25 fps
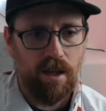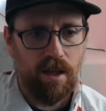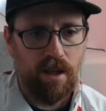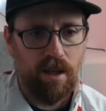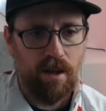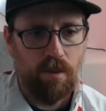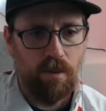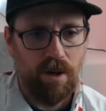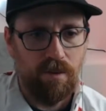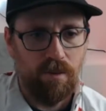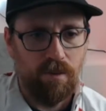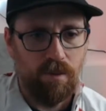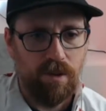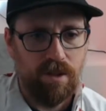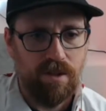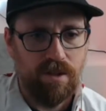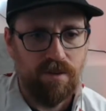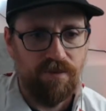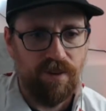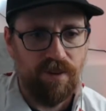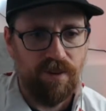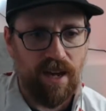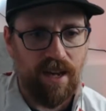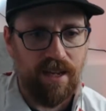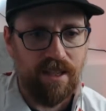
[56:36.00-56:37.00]
What was
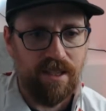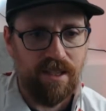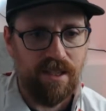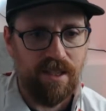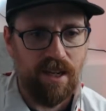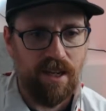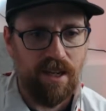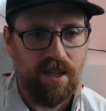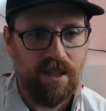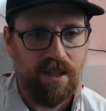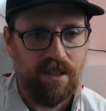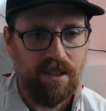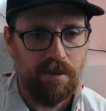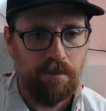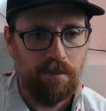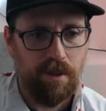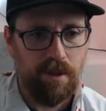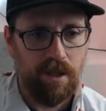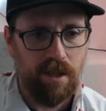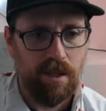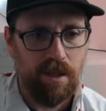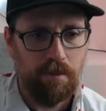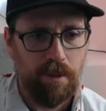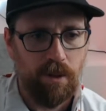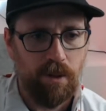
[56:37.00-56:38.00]
fascinating to
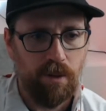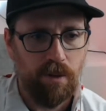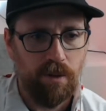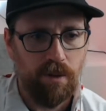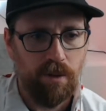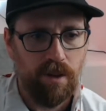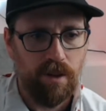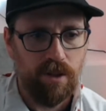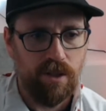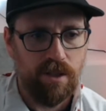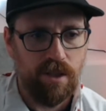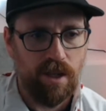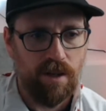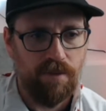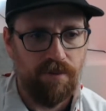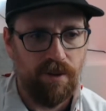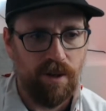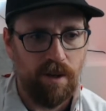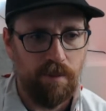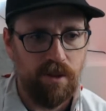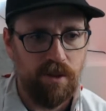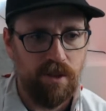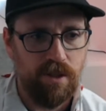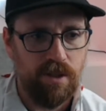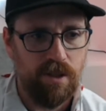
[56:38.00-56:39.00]
me about their stuff,
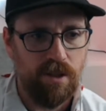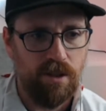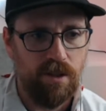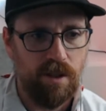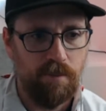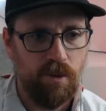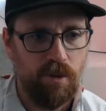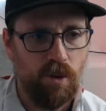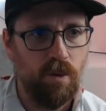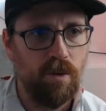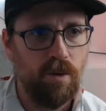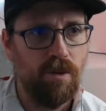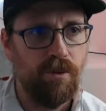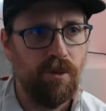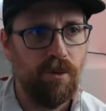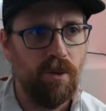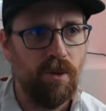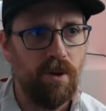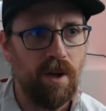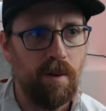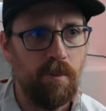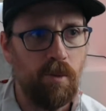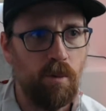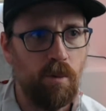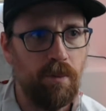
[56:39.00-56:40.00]
and I'm going through it,
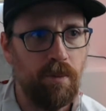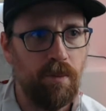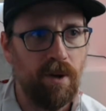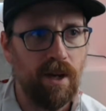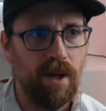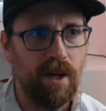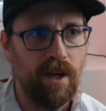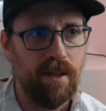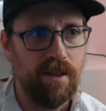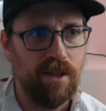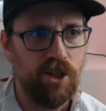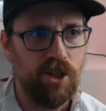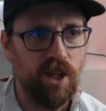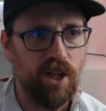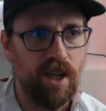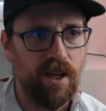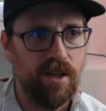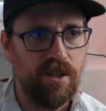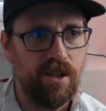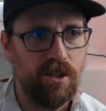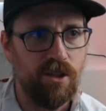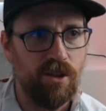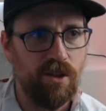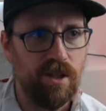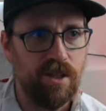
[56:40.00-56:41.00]
and I'm hoping I get the
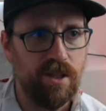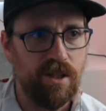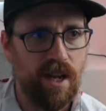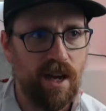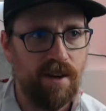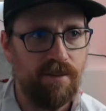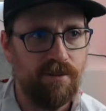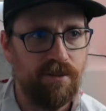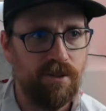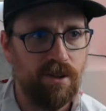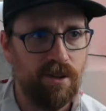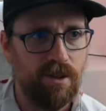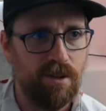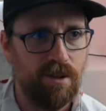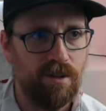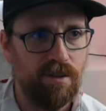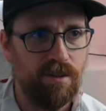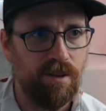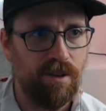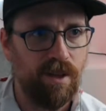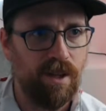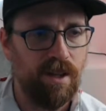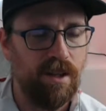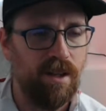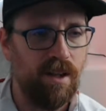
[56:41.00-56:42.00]
chance to do this after
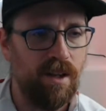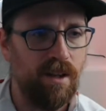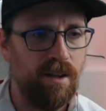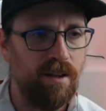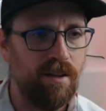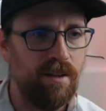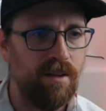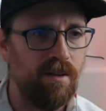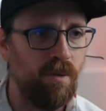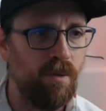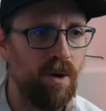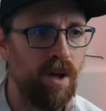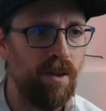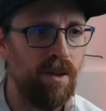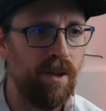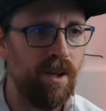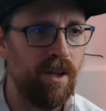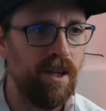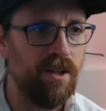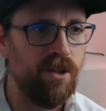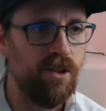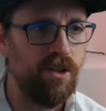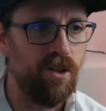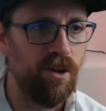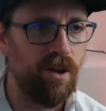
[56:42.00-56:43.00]
that while the
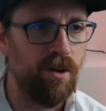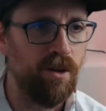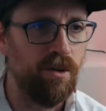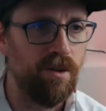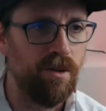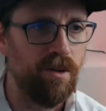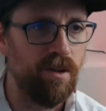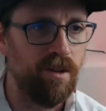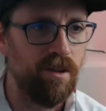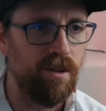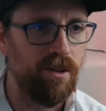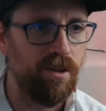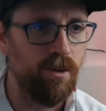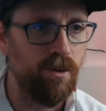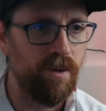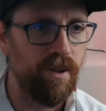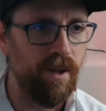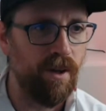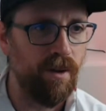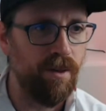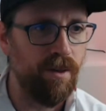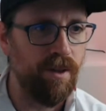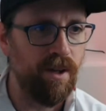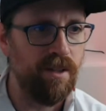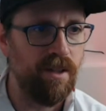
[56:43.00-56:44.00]
kids are out and doing
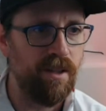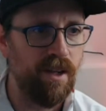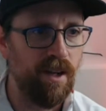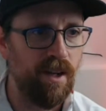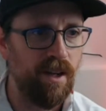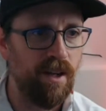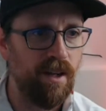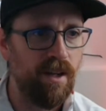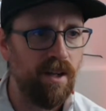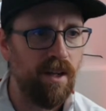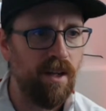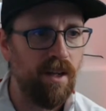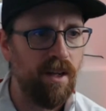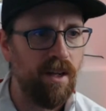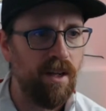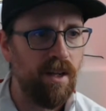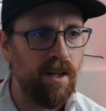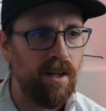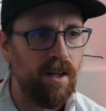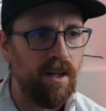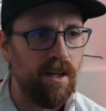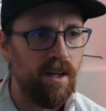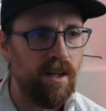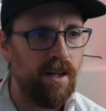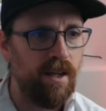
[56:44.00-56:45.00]
their thing today,
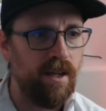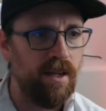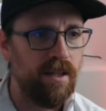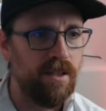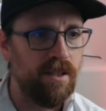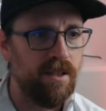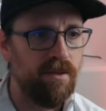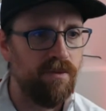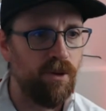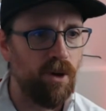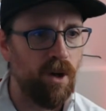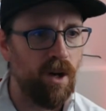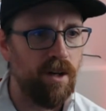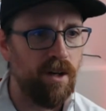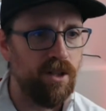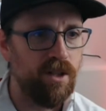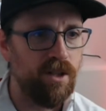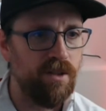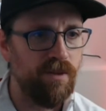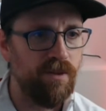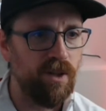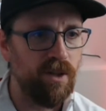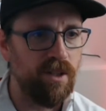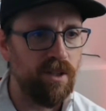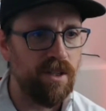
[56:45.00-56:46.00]
is for
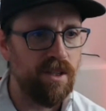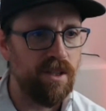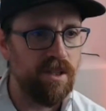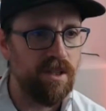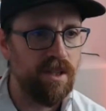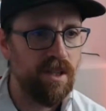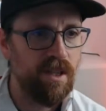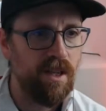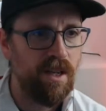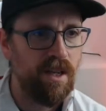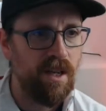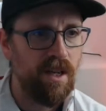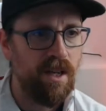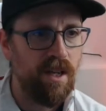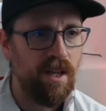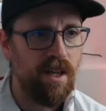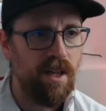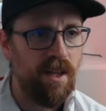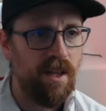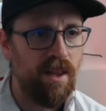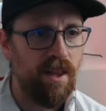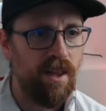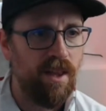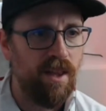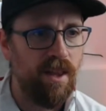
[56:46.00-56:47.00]
Huddersfield is
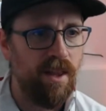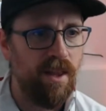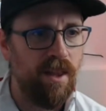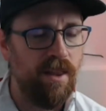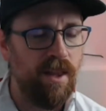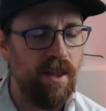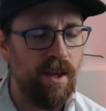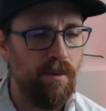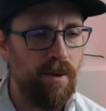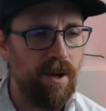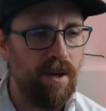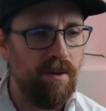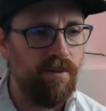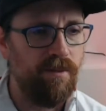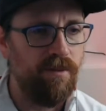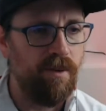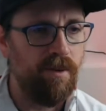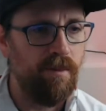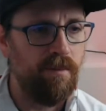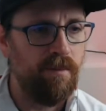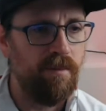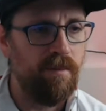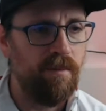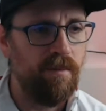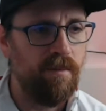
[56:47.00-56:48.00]
they went
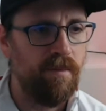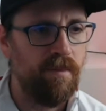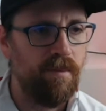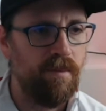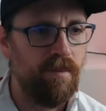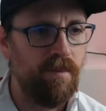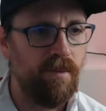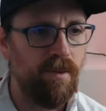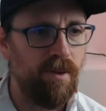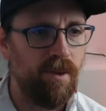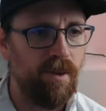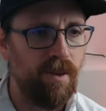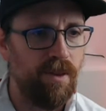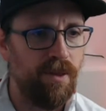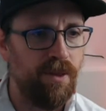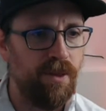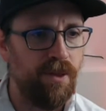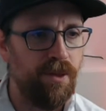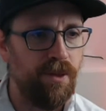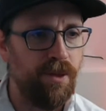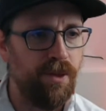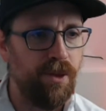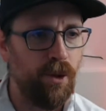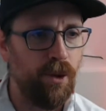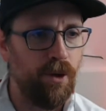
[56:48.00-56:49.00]
from
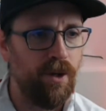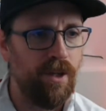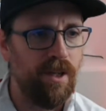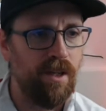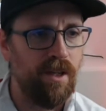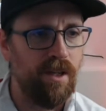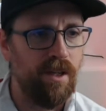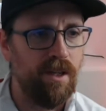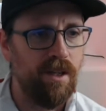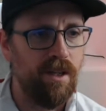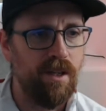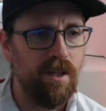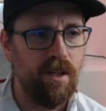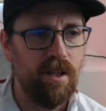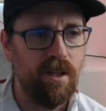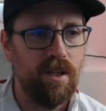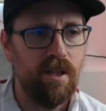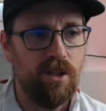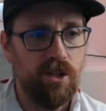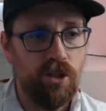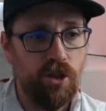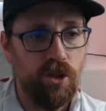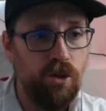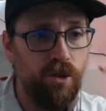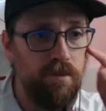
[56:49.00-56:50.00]

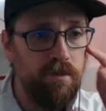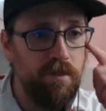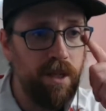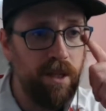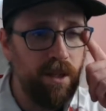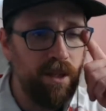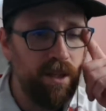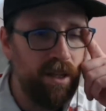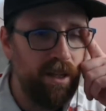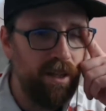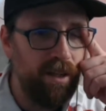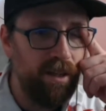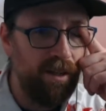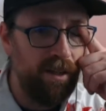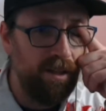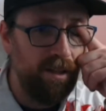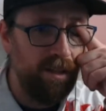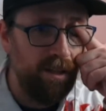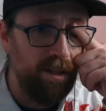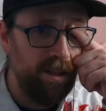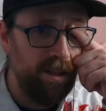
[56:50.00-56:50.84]
32 million